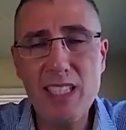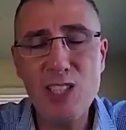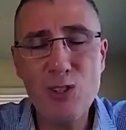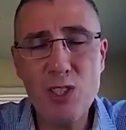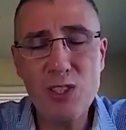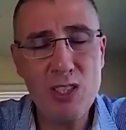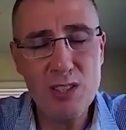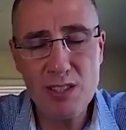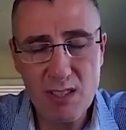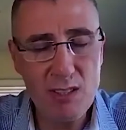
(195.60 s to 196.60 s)
Adiola,
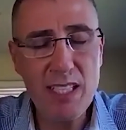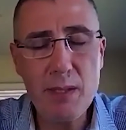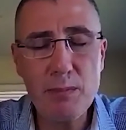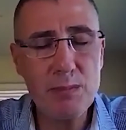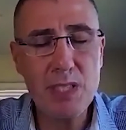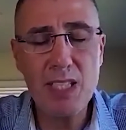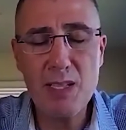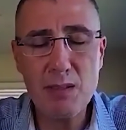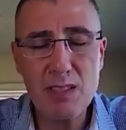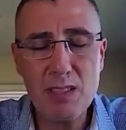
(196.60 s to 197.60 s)
is to kind
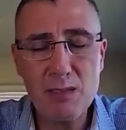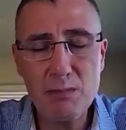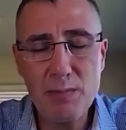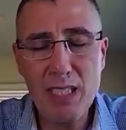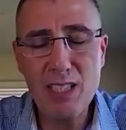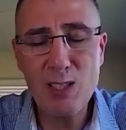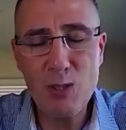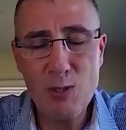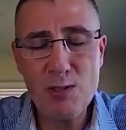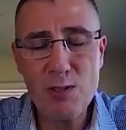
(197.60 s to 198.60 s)
of make it
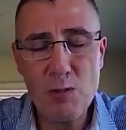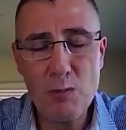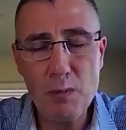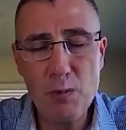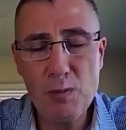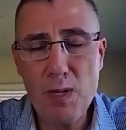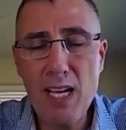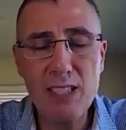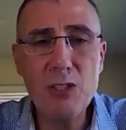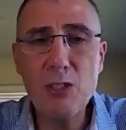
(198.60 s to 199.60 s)
closer to people's
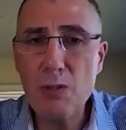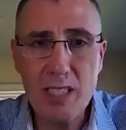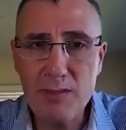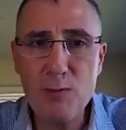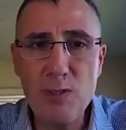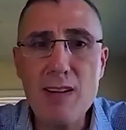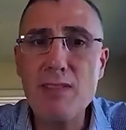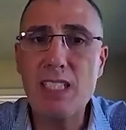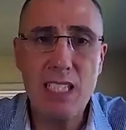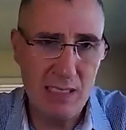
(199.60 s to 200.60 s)
mind. Like if we have
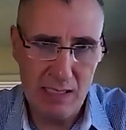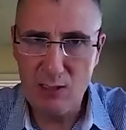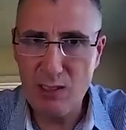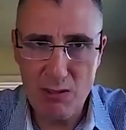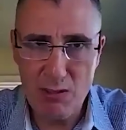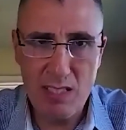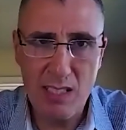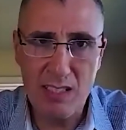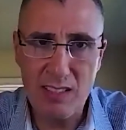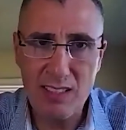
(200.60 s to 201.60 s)
a cut on our skin.